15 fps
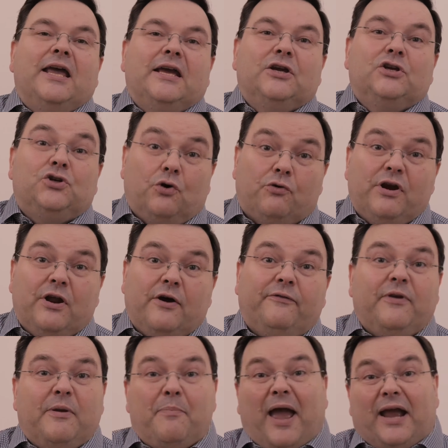Sure enough,
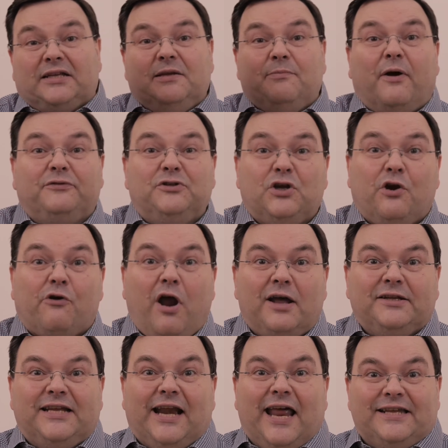he packed him off to
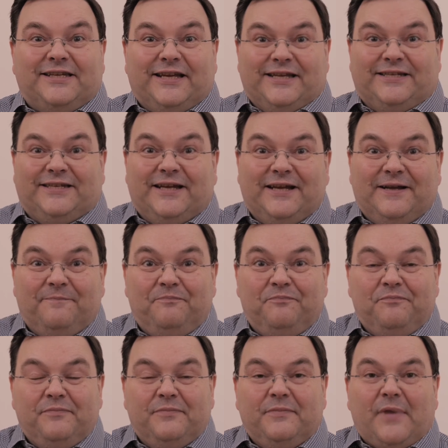karate lessons.
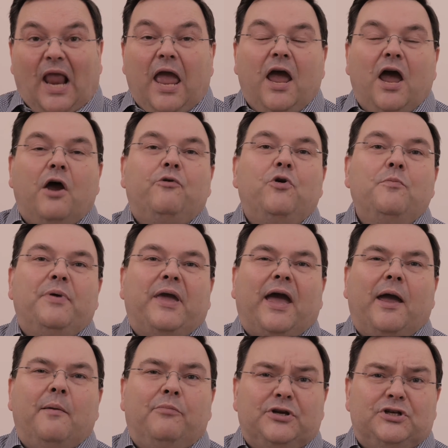Haroon
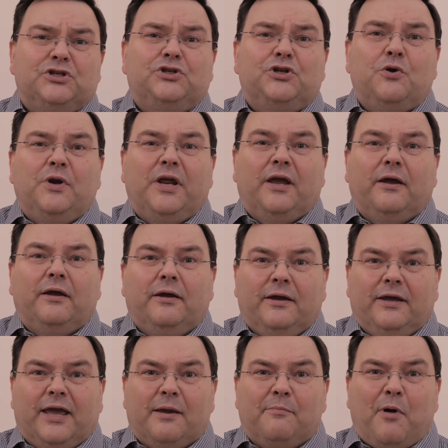became British junior
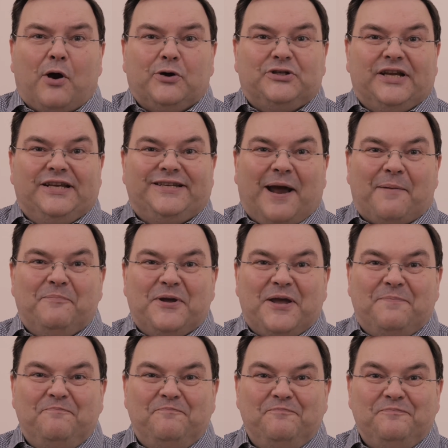kickboxing
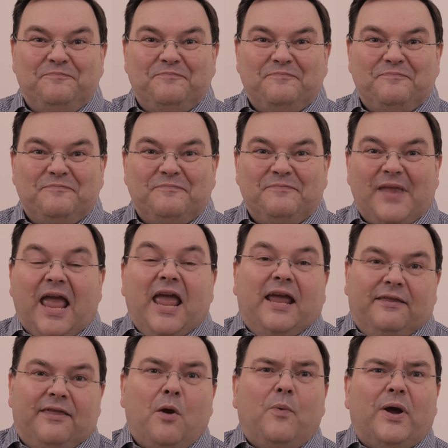champion. He
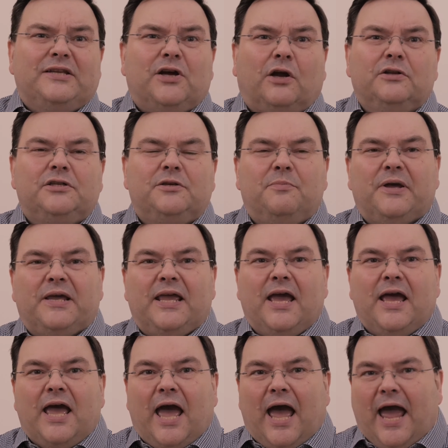then went on to be
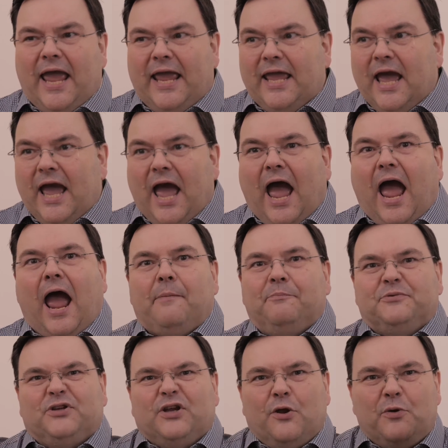a
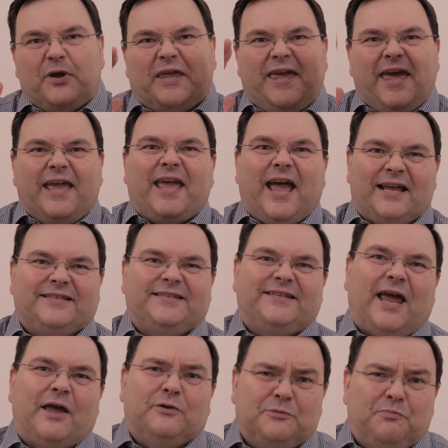absolute kick-ass
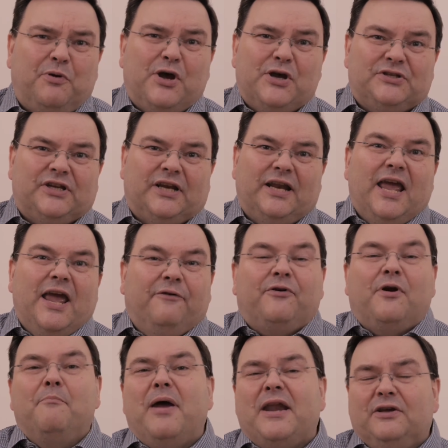salesperson for
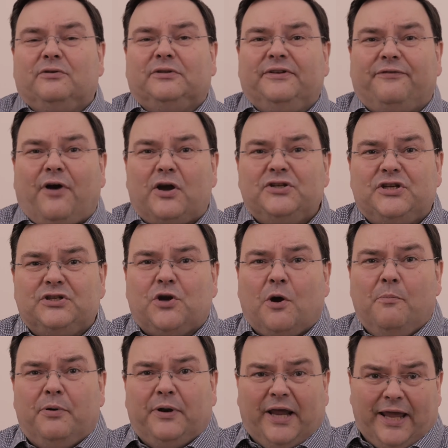a medical devices
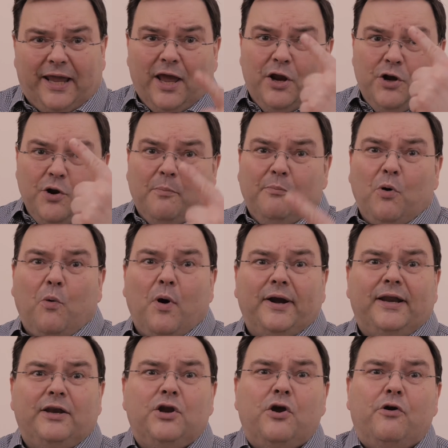company, number one
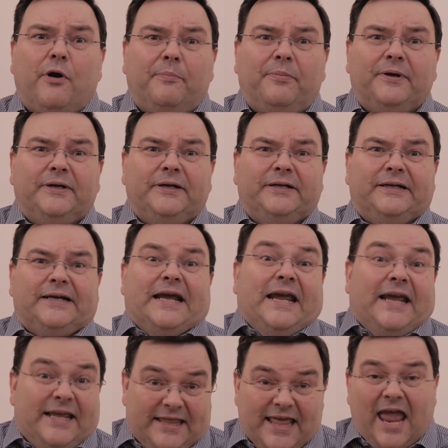in Europe.
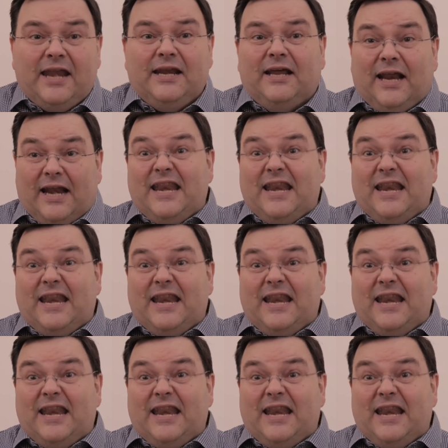He then and